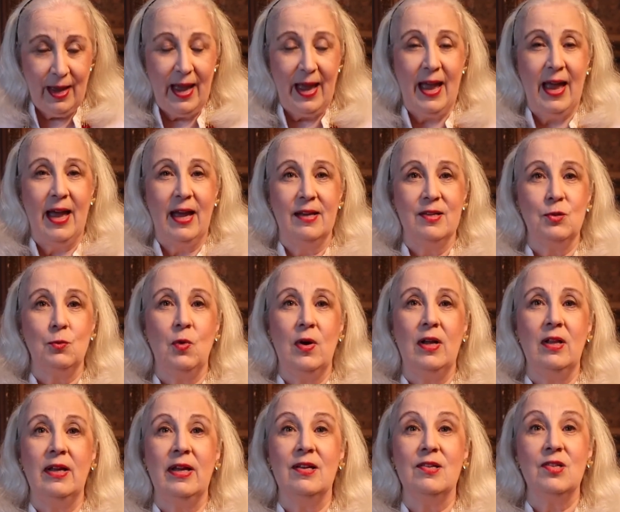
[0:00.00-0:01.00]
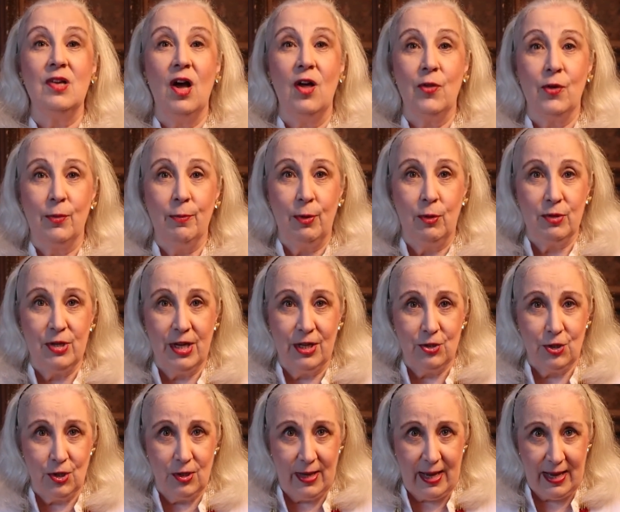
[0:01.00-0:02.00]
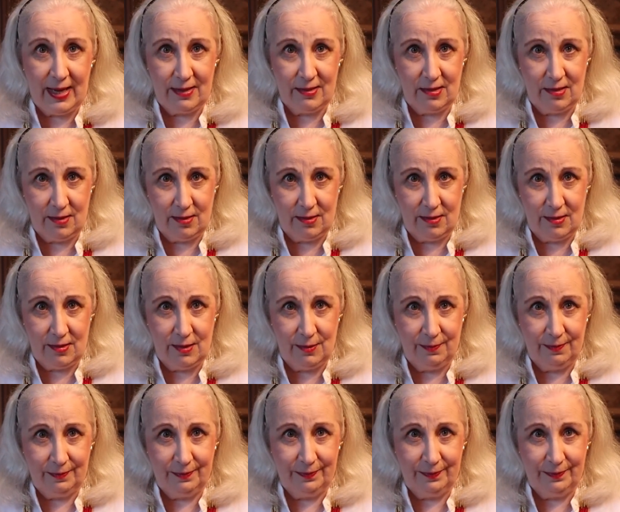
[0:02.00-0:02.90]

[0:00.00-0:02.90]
as well as other potential accidents.